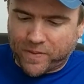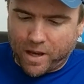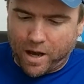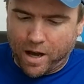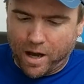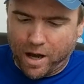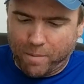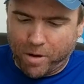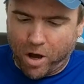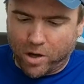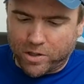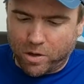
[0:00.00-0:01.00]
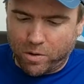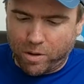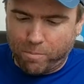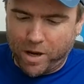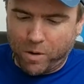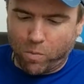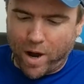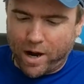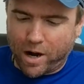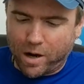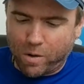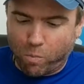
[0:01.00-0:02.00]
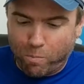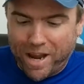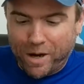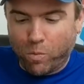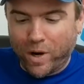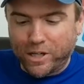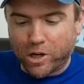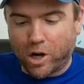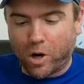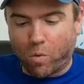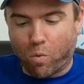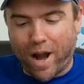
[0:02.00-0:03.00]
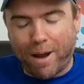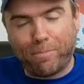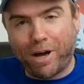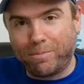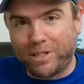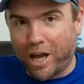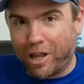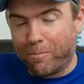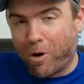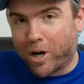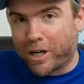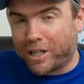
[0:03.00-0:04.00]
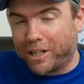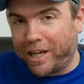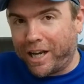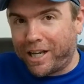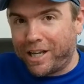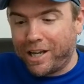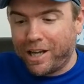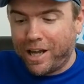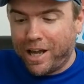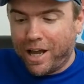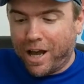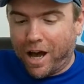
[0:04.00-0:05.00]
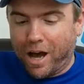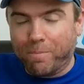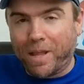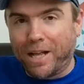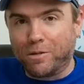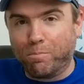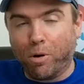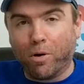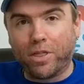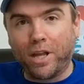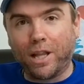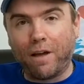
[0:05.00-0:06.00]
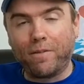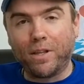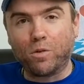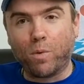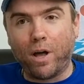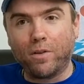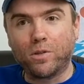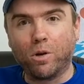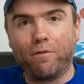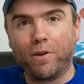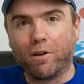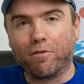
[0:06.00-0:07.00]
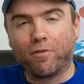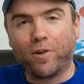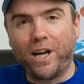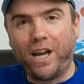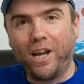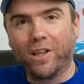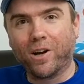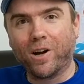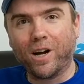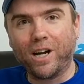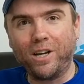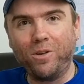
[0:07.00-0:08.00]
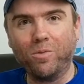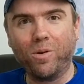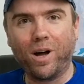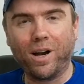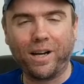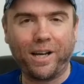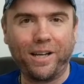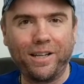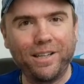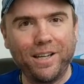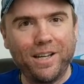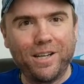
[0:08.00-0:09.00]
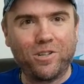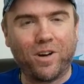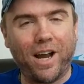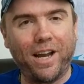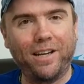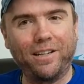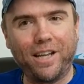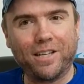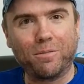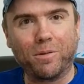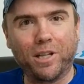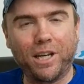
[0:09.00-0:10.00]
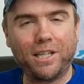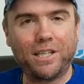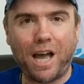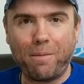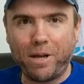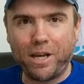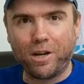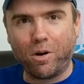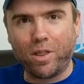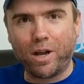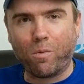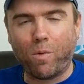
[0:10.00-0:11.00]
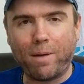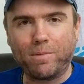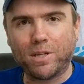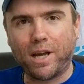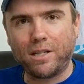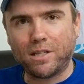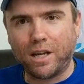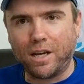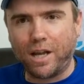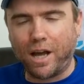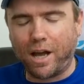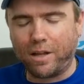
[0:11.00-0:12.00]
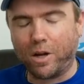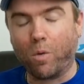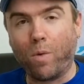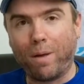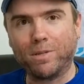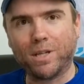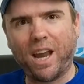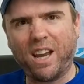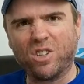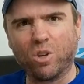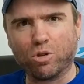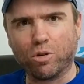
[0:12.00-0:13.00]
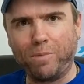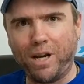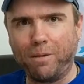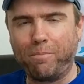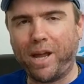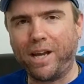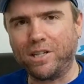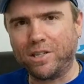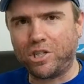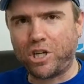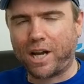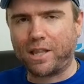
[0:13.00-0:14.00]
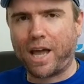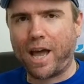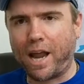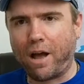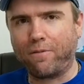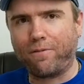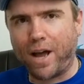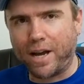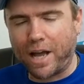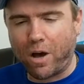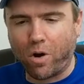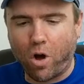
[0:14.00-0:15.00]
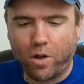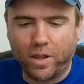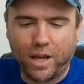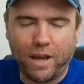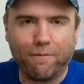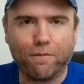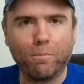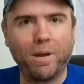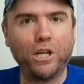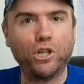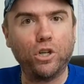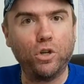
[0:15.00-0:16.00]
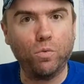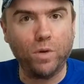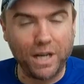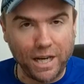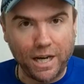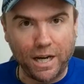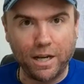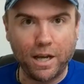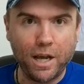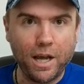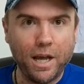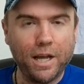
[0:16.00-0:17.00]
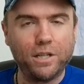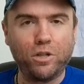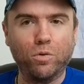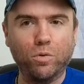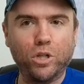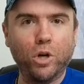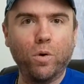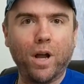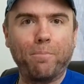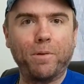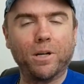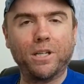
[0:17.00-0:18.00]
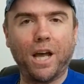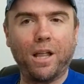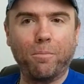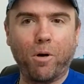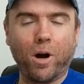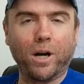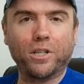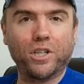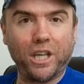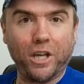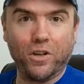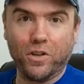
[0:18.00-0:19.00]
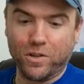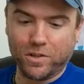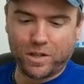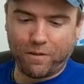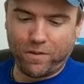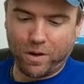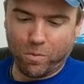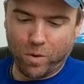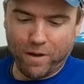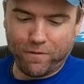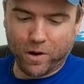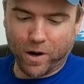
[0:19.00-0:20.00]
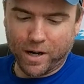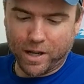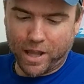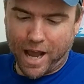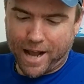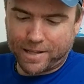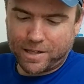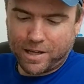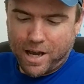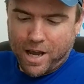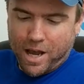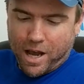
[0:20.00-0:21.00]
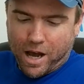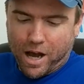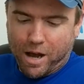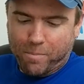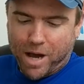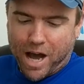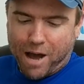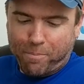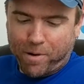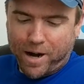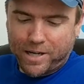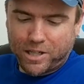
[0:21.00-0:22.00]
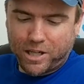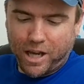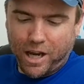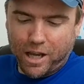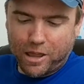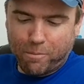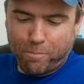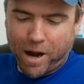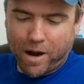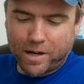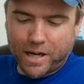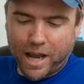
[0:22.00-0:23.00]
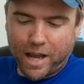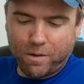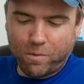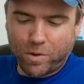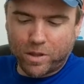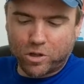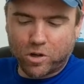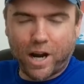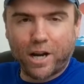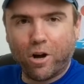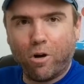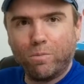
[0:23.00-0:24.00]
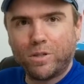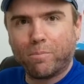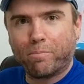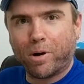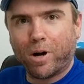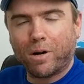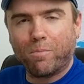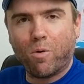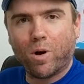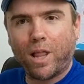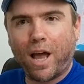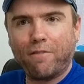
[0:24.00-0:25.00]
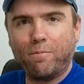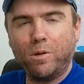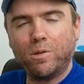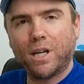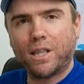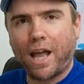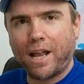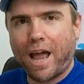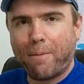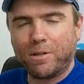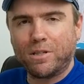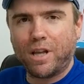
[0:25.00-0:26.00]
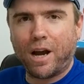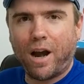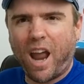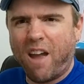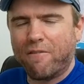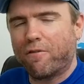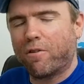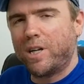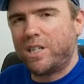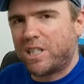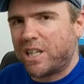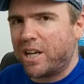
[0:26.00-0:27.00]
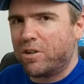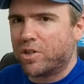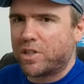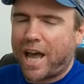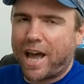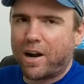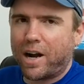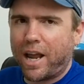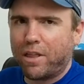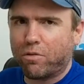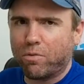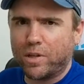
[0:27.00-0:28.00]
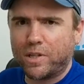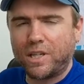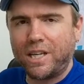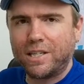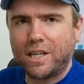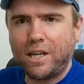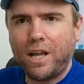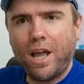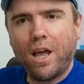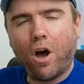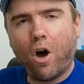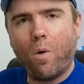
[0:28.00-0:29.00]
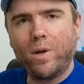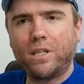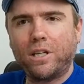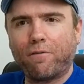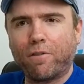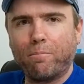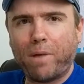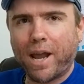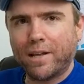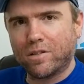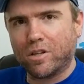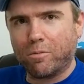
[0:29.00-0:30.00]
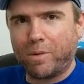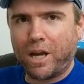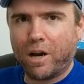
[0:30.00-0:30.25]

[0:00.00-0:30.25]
Also, the Midwinter Ramp-Up Telemark Clinic. That's both the 11th and 12th. So if you're a free healer and you want to try and get some clinic time in, go to their websites and their website and social media pages. Check that out. Find out all the information you need to tune up your telemark skills if you're into that. Après Ski in the Bear Den with the Tricombs at Burke. More live music. That happens there every single Saturday through the season. Always a different band, so you'll be